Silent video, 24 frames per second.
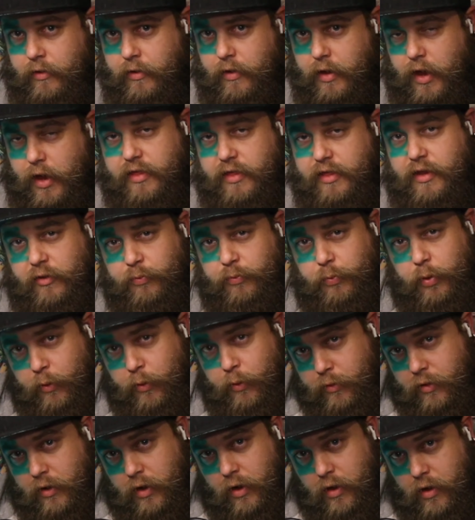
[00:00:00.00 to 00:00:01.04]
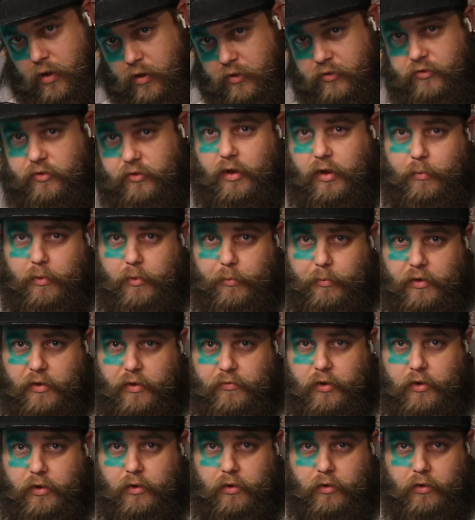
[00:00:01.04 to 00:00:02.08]
And that's probably the last time I'm ever
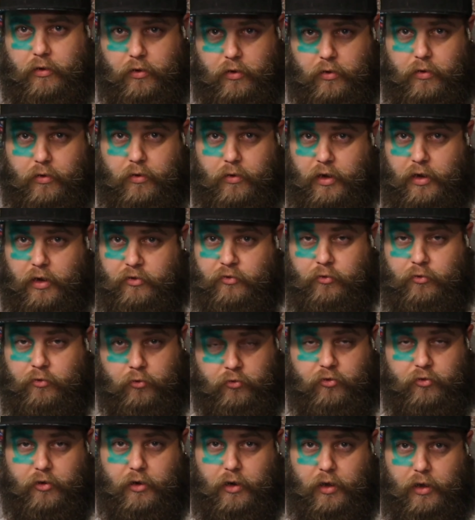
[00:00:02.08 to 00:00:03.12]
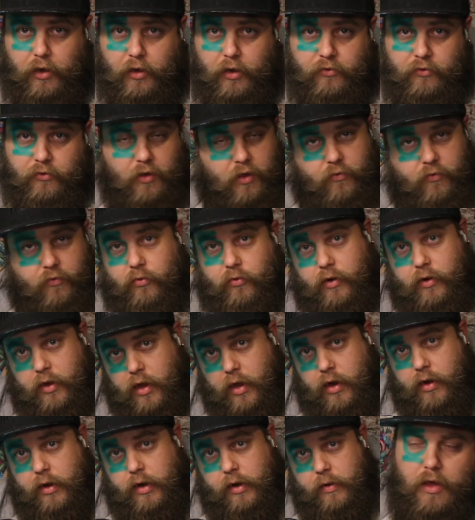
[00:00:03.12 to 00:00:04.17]
gonna go and socialize ever
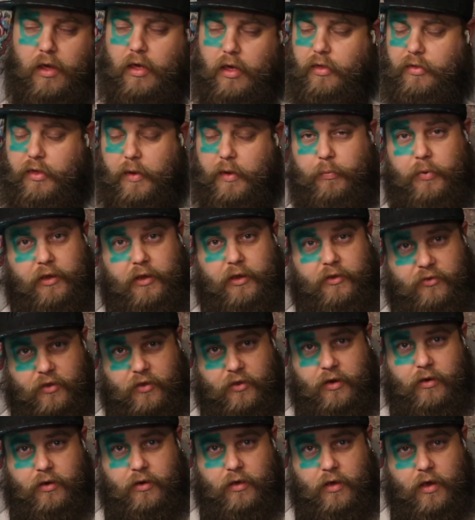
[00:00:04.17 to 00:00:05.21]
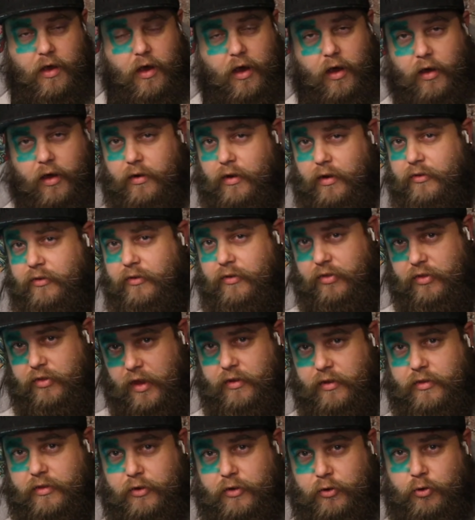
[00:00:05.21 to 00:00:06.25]
again. That being said, I'd like to
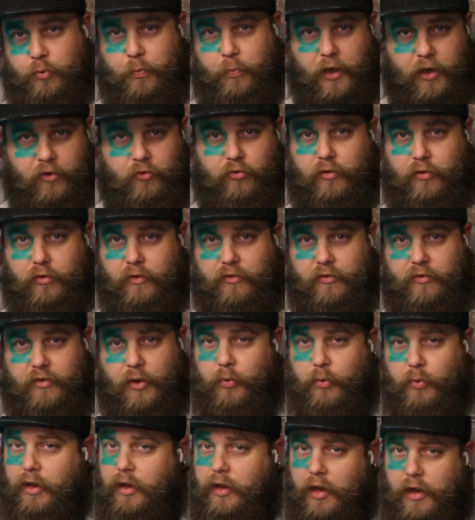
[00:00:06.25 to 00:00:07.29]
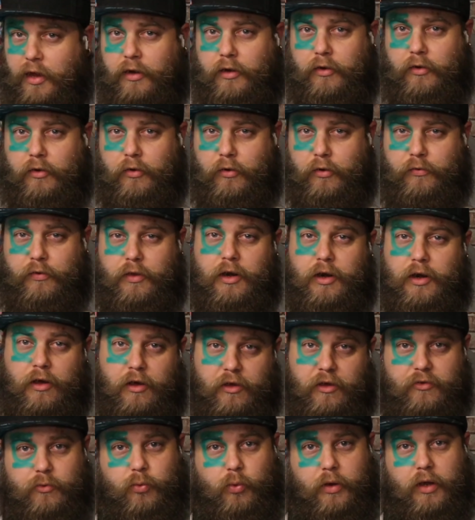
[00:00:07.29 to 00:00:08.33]
thank the new patrons that we gained over the
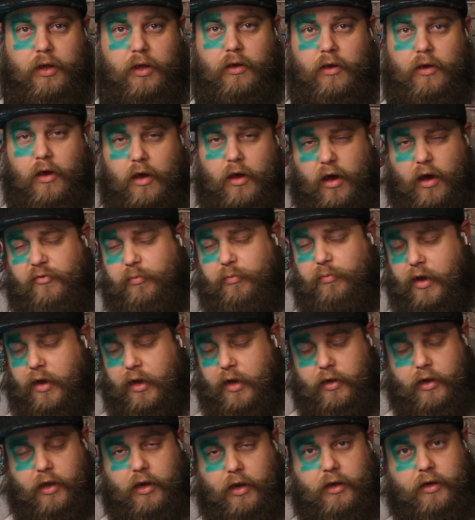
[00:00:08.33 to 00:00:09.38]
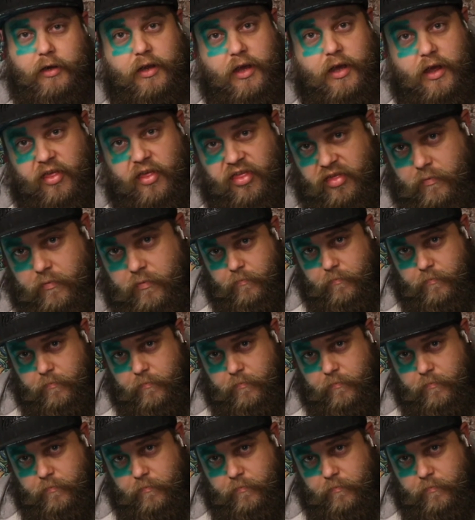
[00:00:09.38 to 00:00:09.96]
last week of my nearly death.